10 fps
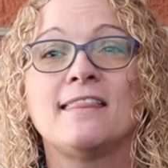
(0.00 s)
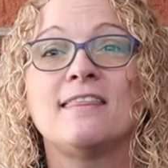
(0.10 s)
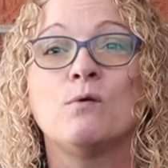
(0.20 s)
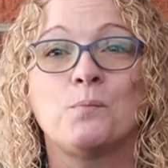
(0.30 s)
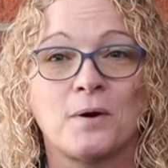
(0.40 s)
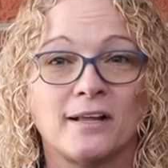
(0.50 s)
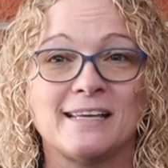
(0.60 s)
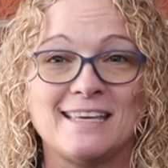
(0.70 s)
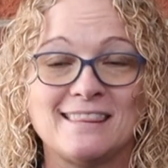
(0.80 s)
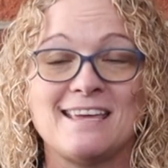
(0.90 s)
that will
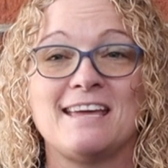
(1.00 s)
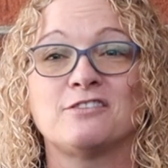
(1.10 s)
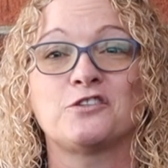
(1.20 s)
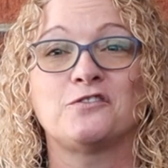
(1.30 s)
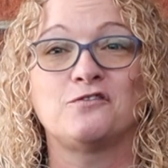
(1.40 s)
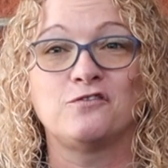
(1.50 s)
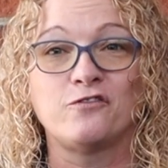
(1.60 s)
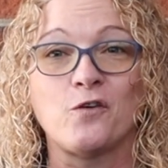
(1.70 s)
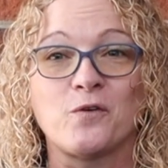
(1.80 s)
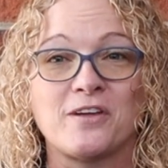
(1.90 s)
probably get the answer
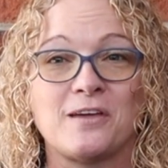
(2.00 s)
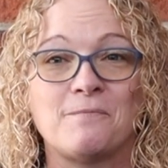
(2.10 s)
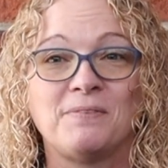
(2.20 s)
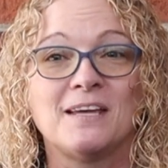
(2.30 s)
for you.